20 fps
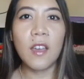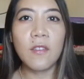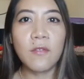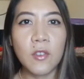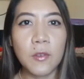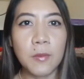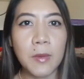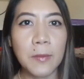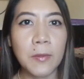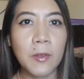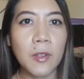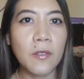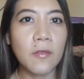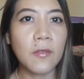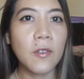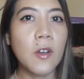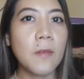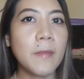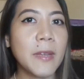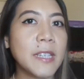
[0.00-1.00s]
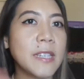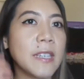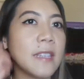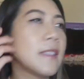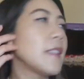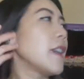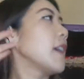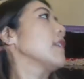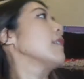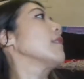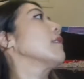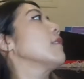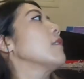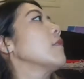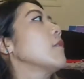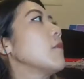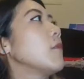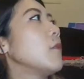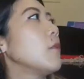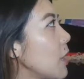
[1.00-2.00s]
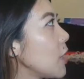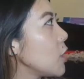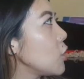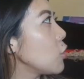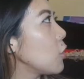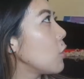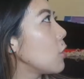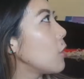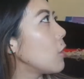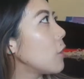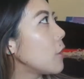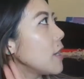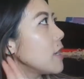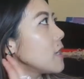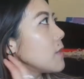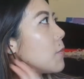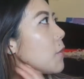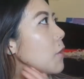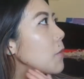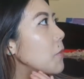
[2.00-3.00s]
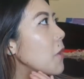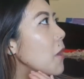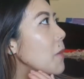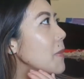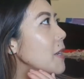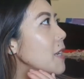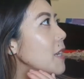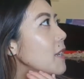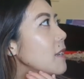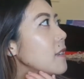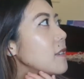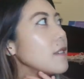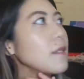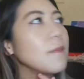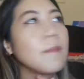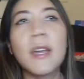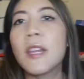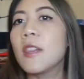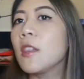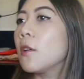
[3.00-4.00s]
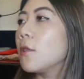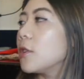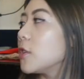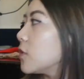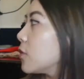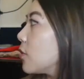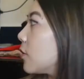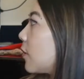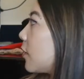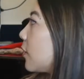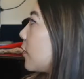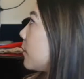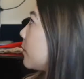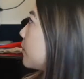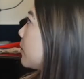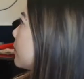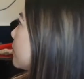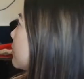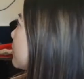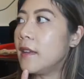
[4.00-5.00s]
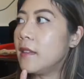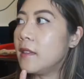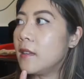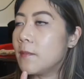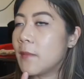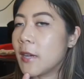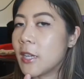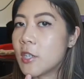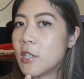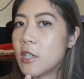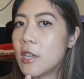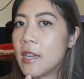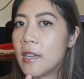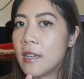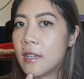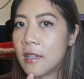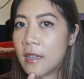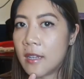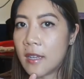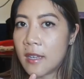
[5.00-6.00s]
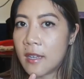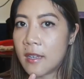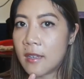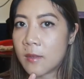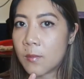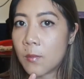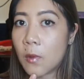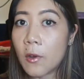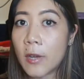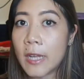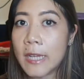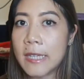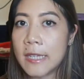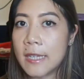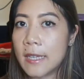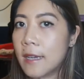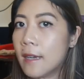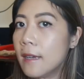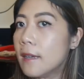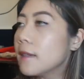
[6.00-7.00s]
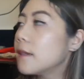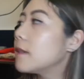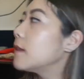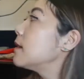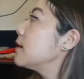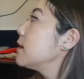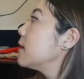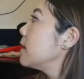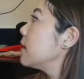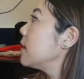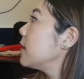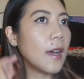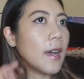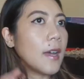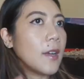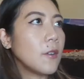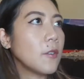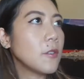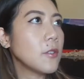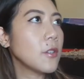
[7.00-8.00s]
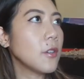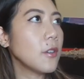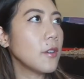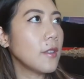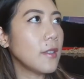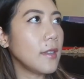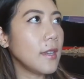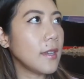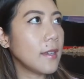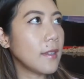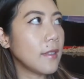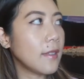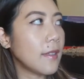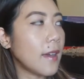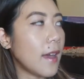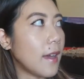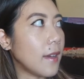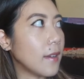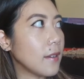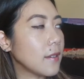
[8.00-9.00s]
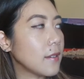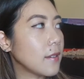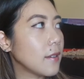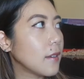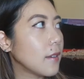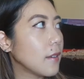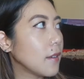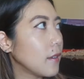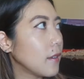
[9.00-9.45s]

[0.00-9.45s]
A few people have commented that my jaw is more prominent, my lower jaw, and that my chin is pointier. I also think that